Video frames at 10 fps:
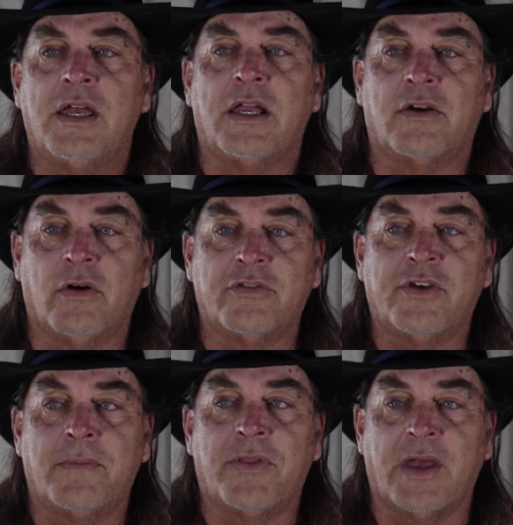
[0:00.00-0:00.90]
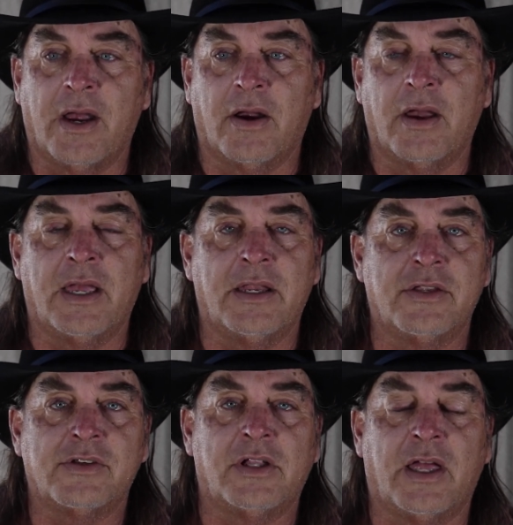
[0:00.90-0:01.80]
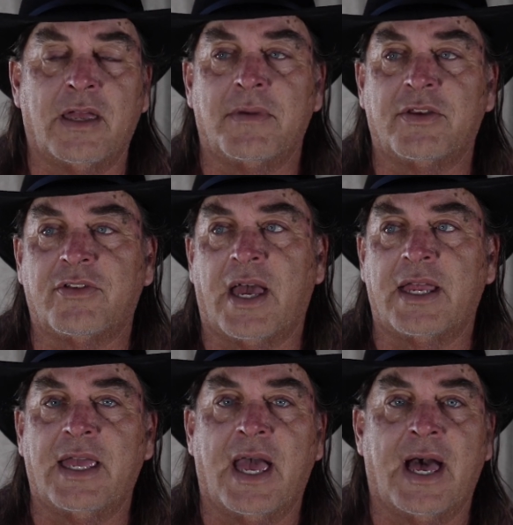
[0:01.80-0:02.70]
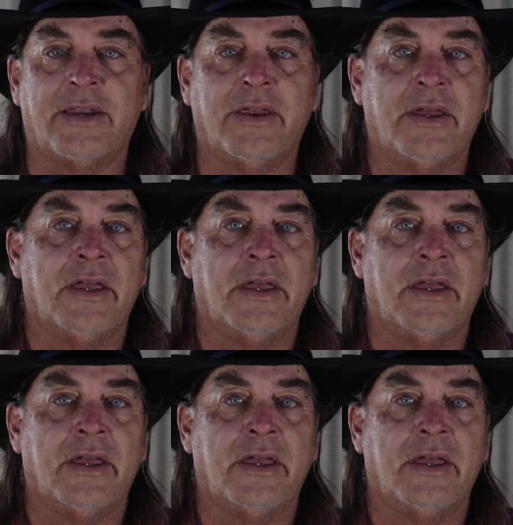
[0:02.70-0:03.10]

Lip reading: And he grows up there, and his claim is that he had